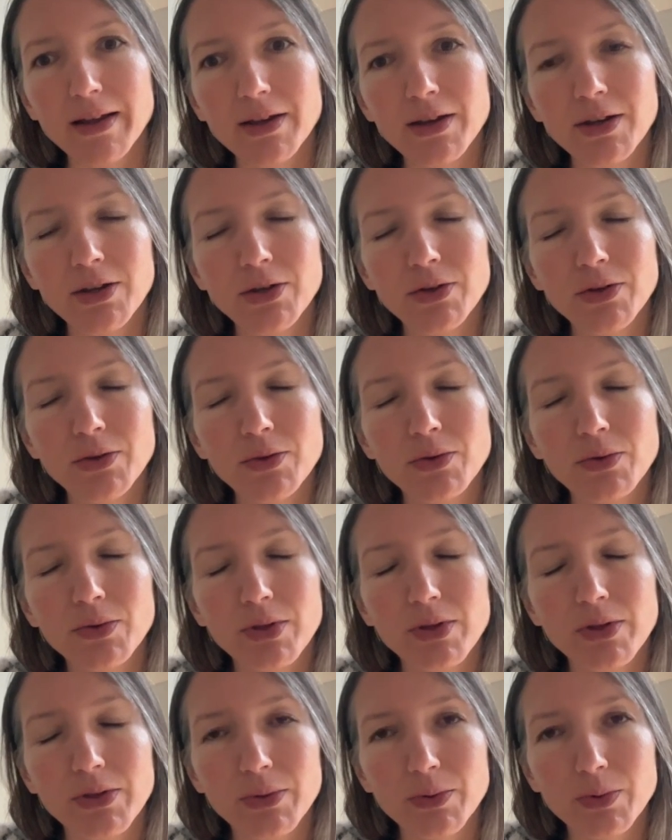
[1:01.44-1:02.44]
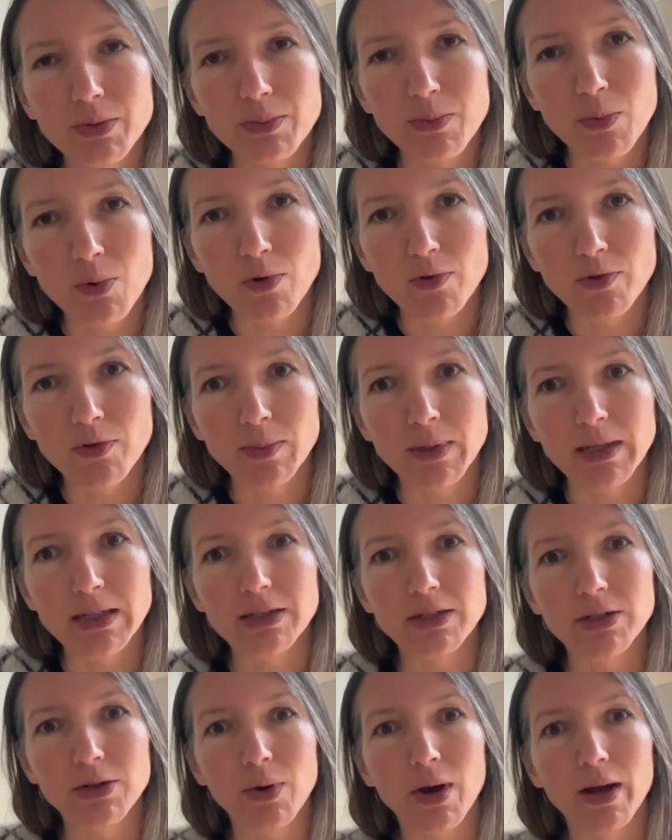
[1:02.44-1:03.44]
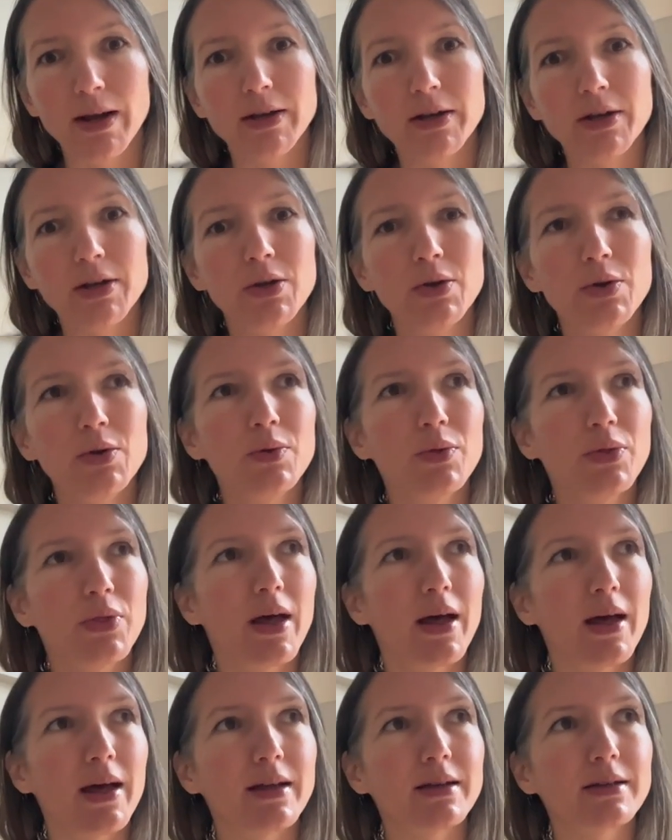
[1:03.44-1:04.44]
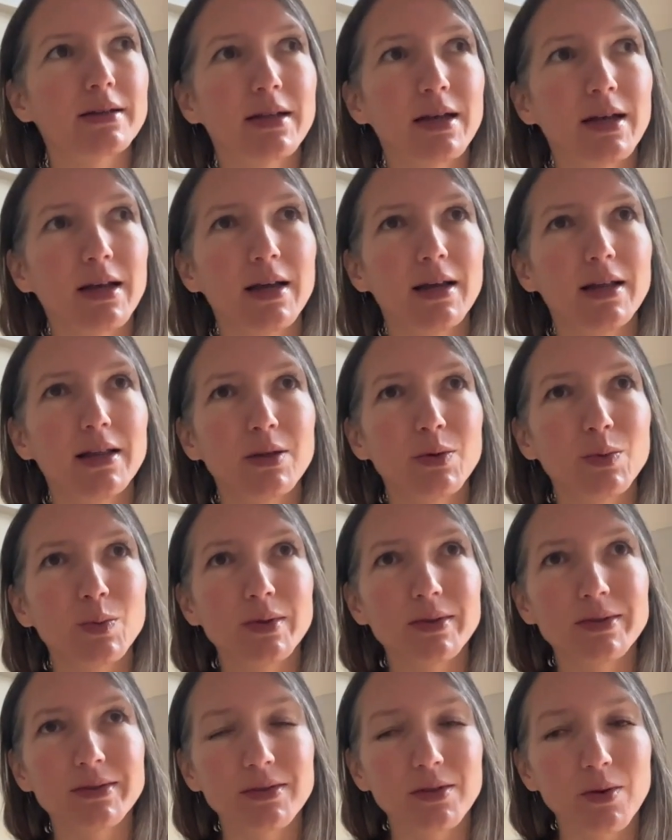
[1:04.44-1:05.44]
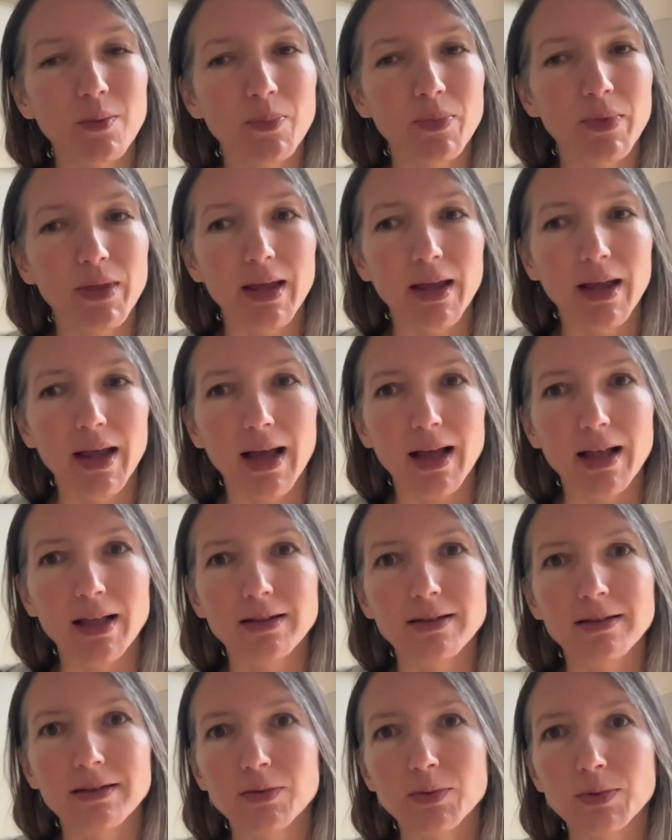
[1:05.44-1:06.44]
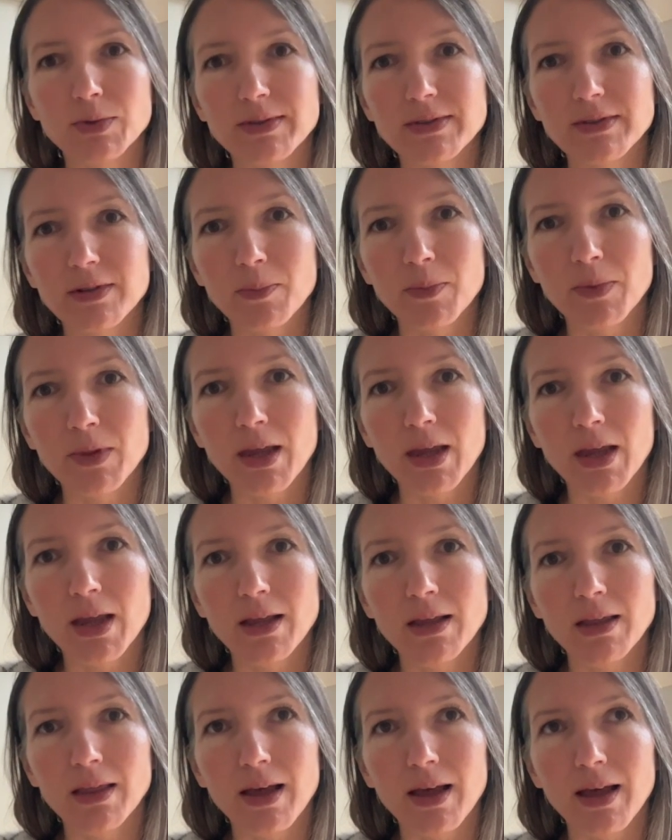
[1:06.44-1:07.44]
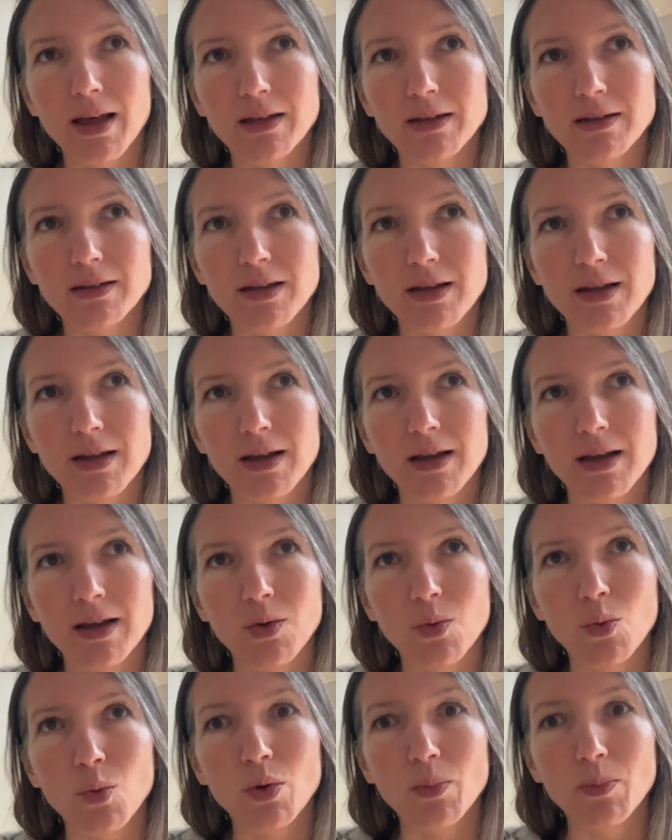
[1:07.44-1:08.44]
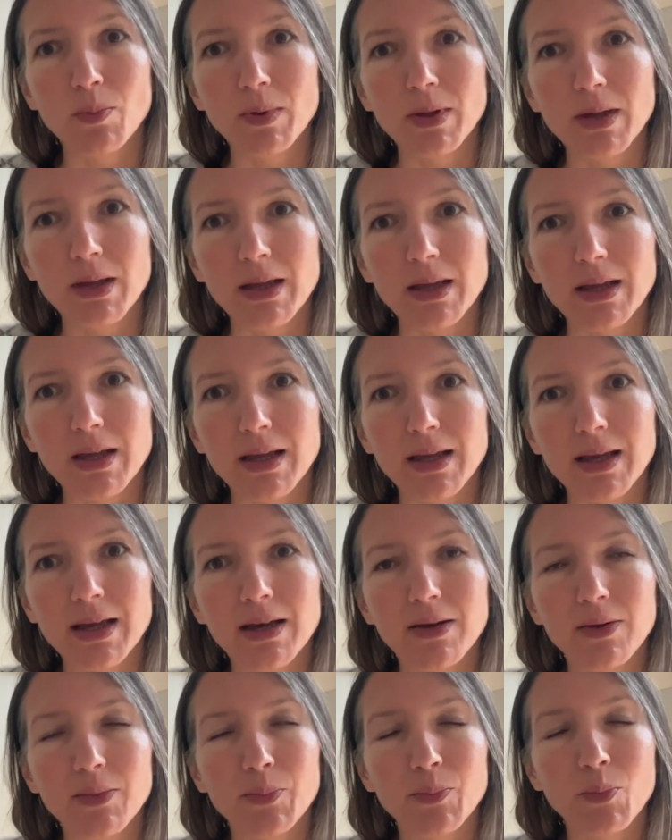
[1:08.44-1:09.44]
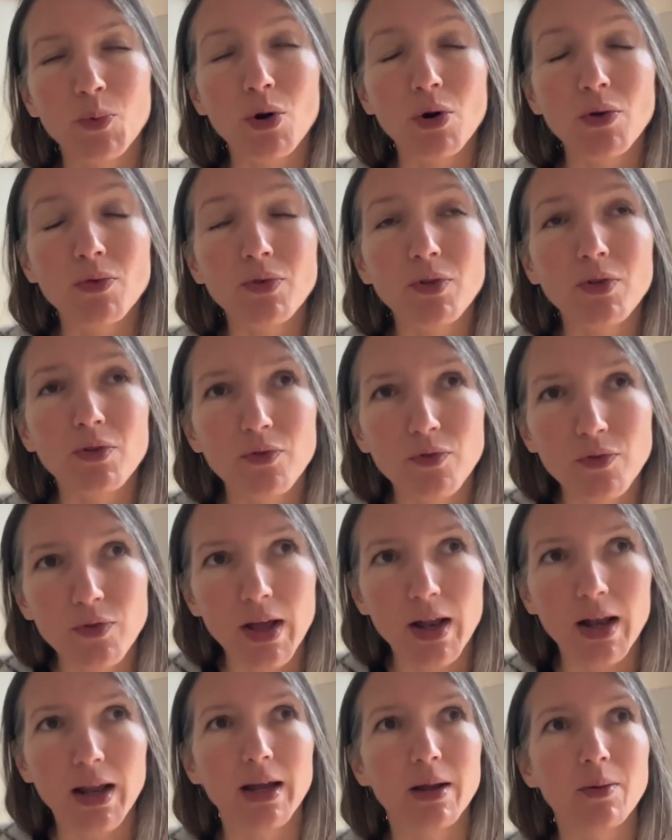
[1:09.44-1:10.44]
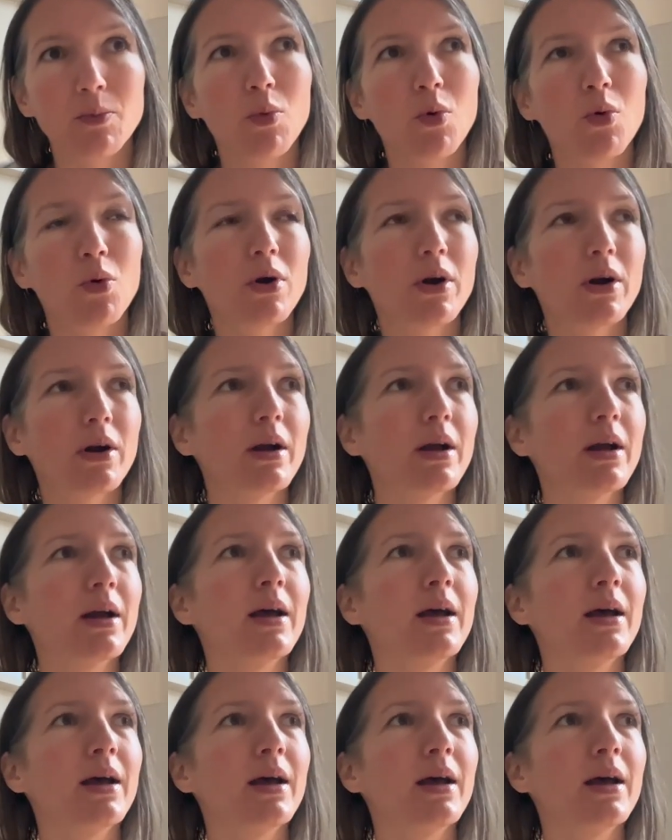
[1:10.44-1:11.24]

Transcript: knew there was more for me to do. I knew that there was something else. There was something that would be more fulfilling, more